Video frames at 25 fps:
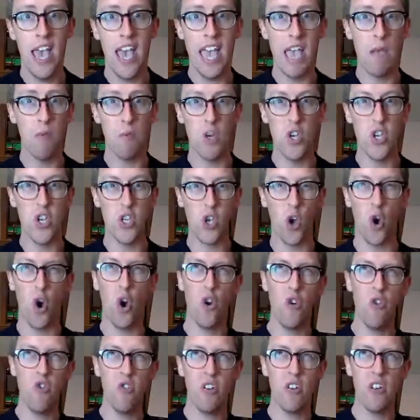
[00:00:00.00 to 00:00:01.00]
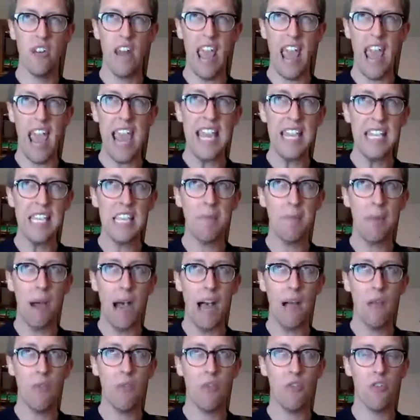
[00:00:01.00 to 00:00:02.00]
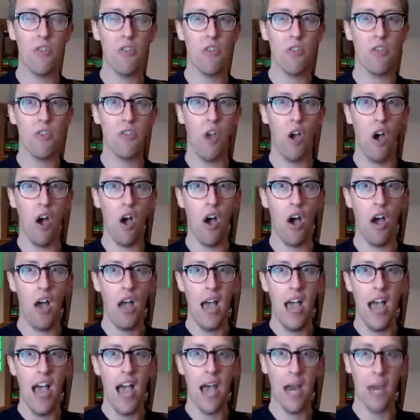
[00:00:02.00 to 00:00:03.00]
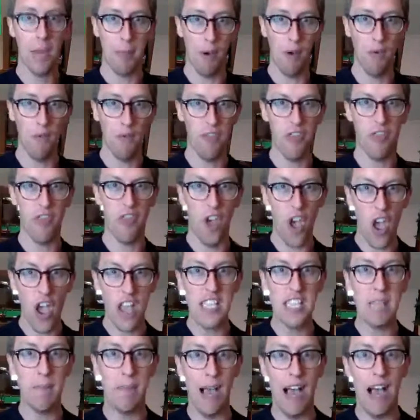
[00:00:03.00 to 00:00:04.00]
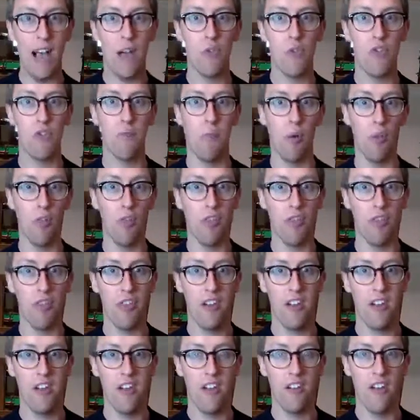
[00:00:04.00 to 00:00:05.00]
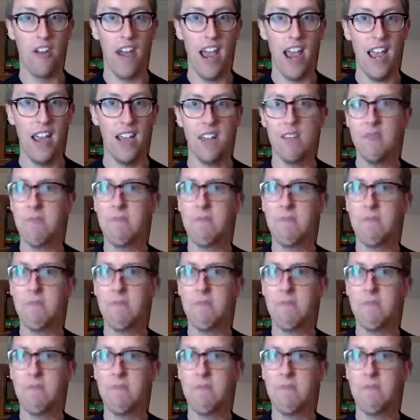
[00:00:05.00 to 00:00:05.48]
it was £180 to start and about £30 a month, right?